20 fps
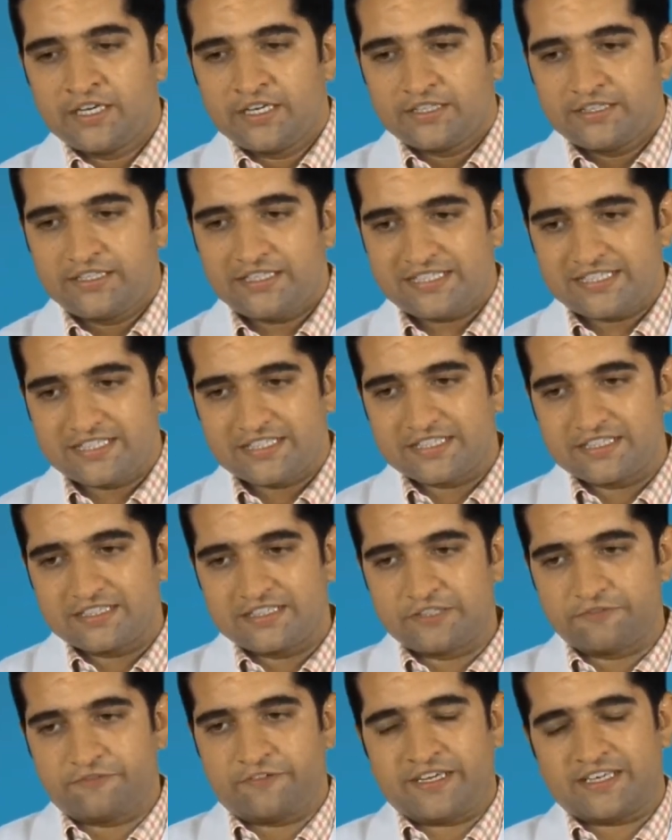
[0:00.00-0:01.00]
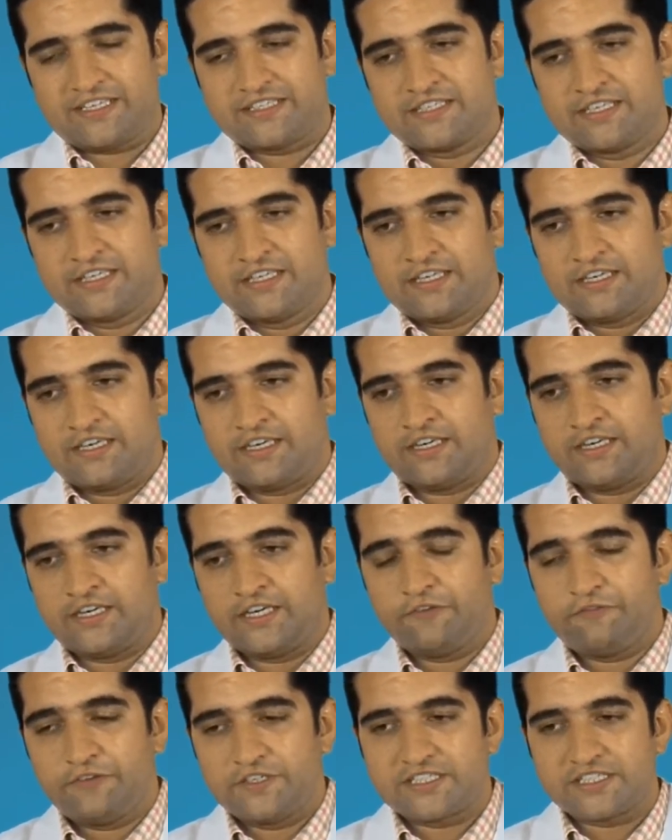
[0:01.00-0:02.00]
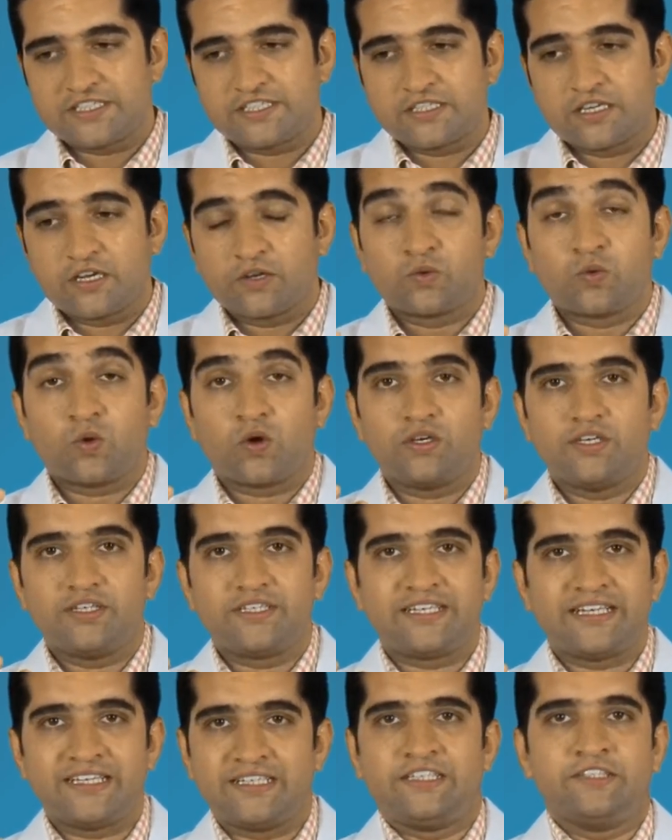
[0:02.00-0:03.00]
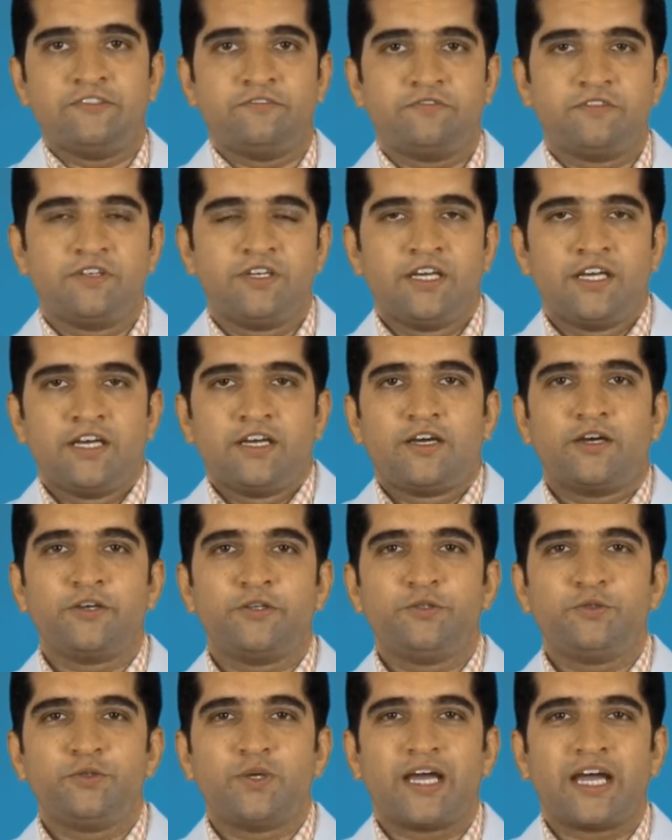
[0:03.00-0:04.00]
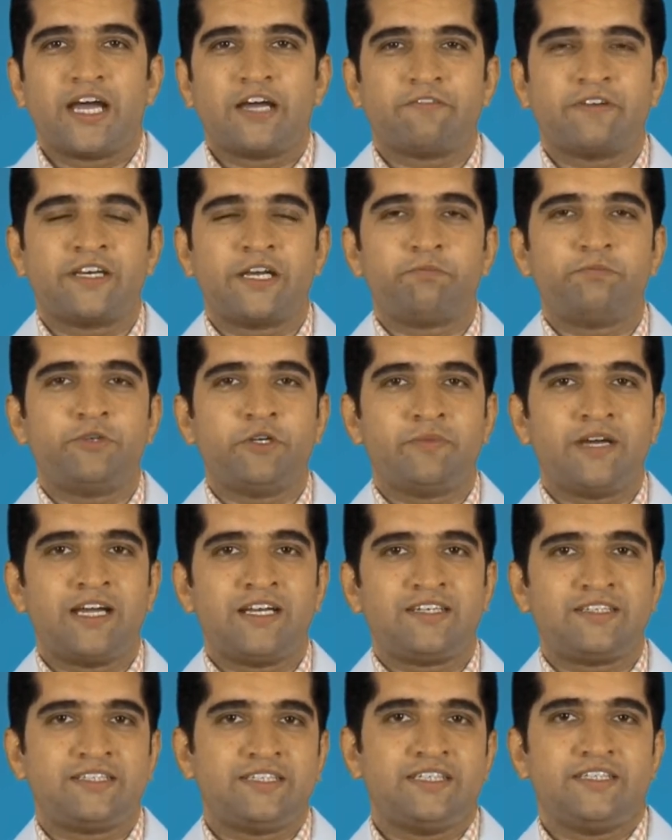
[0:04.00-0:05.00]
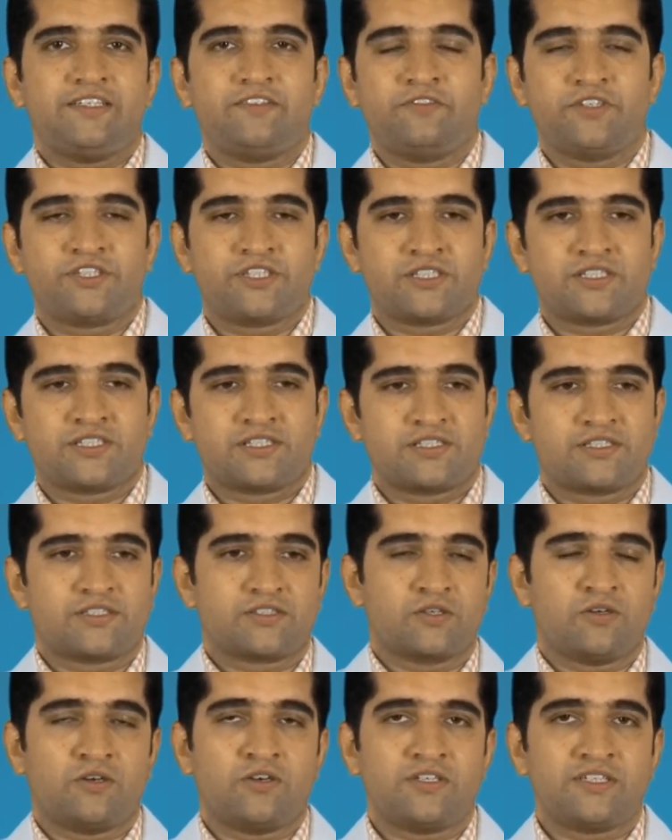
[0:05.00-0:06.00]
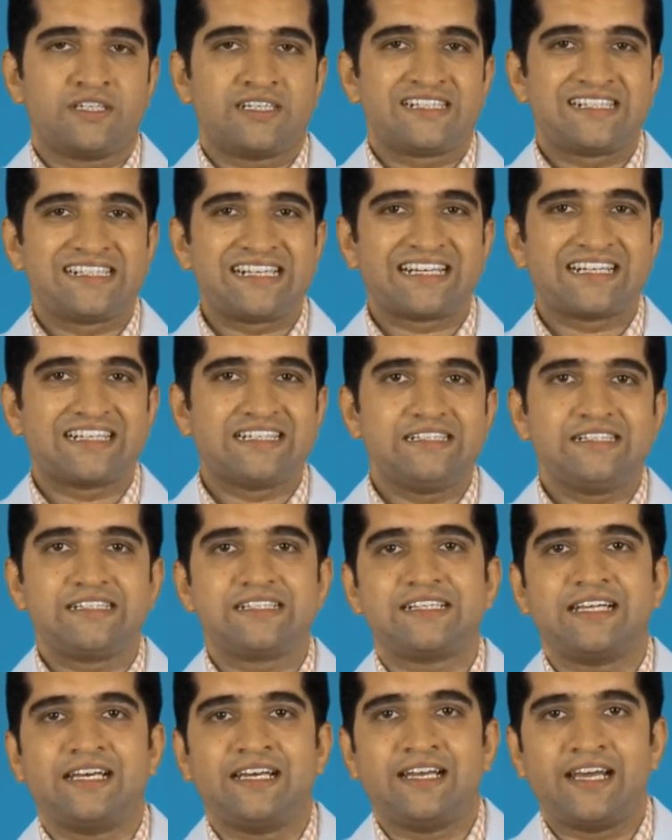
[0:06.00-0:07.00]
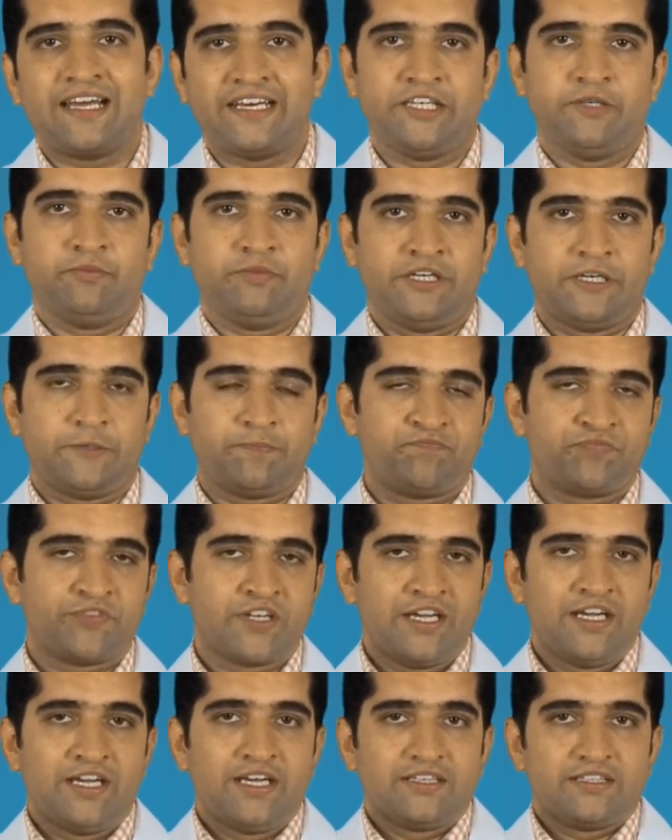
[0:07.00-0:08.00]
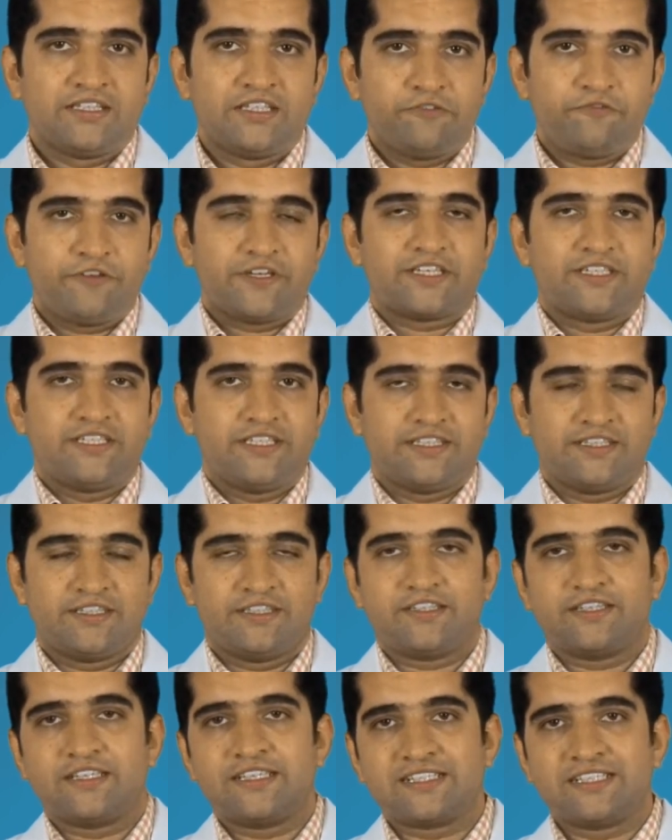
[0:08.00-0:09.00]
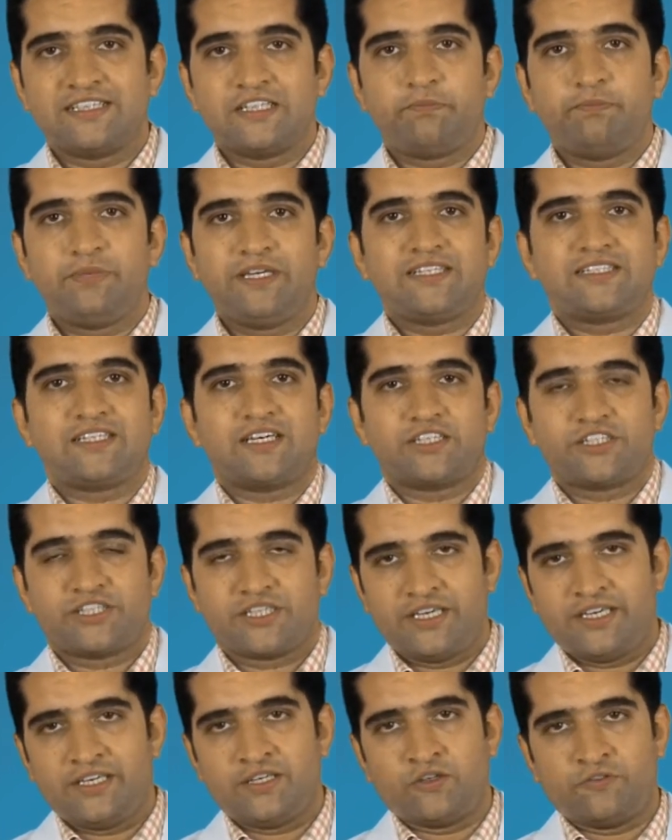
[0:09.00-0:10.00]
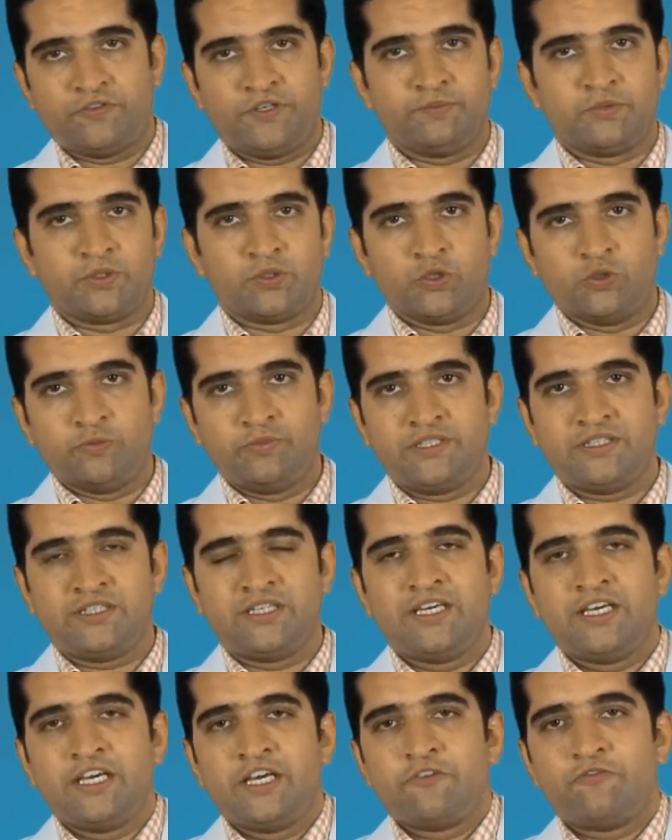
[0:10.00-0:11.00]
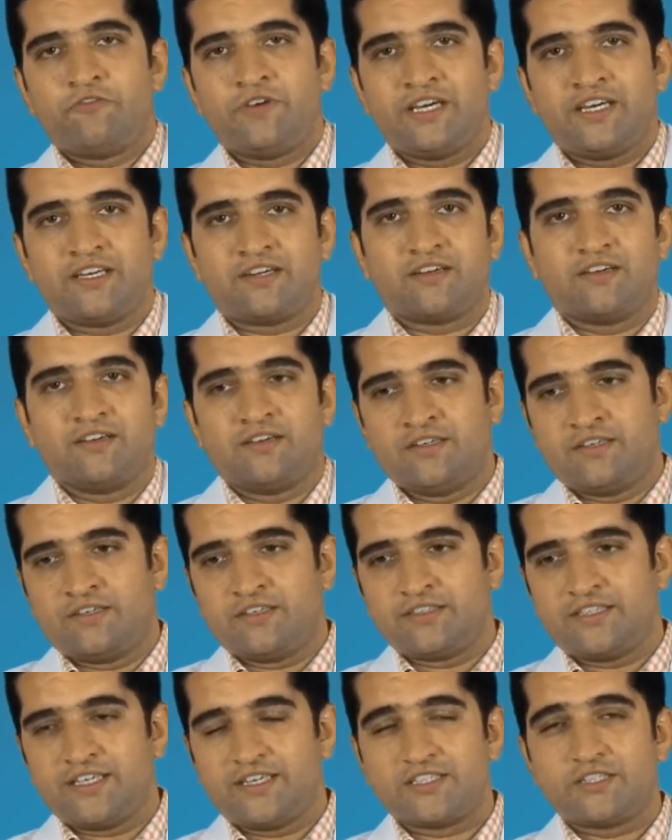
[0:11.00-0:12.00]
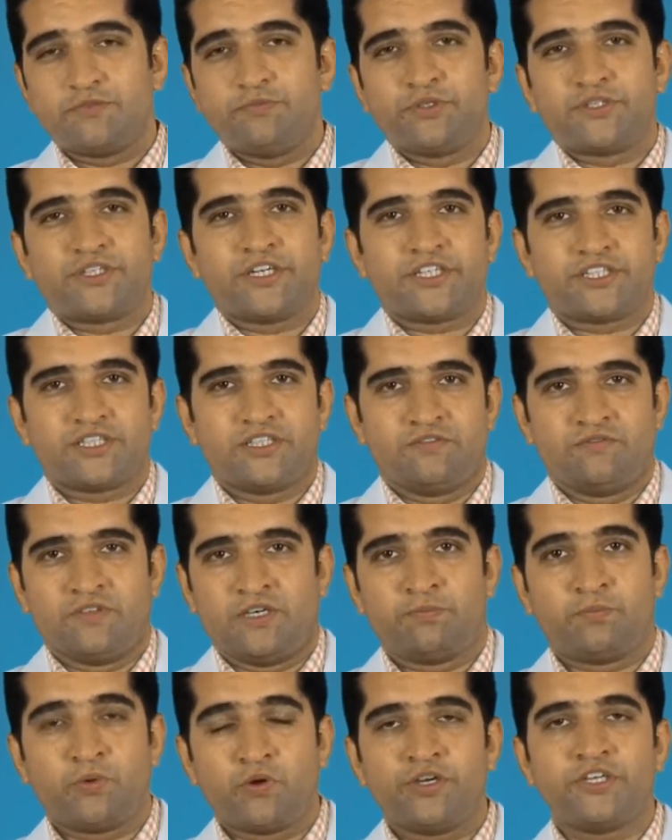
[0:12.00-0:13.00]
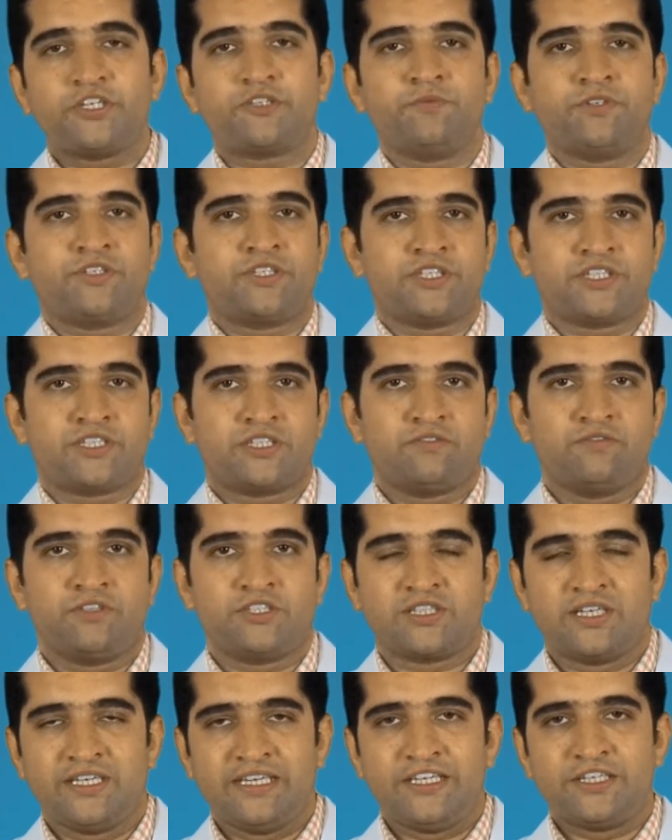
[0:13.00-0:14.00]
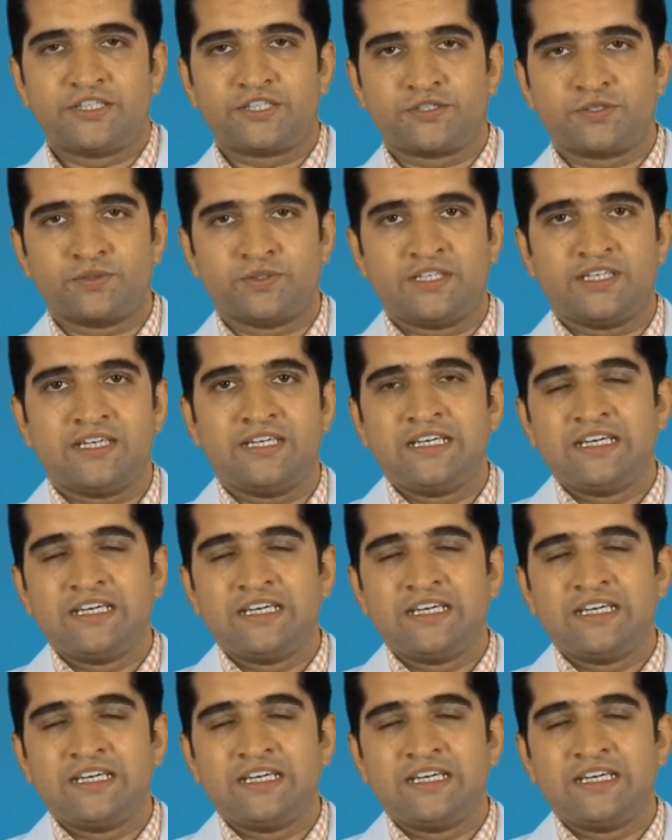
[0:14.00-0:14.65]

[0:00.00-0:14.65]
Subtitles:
This defect, if it is qualitative, you have an abnormality which is called sickle cell anemia. The defect here is in the beta chain of hemoglobin, where there is a mutation, a point mutation, which leads to the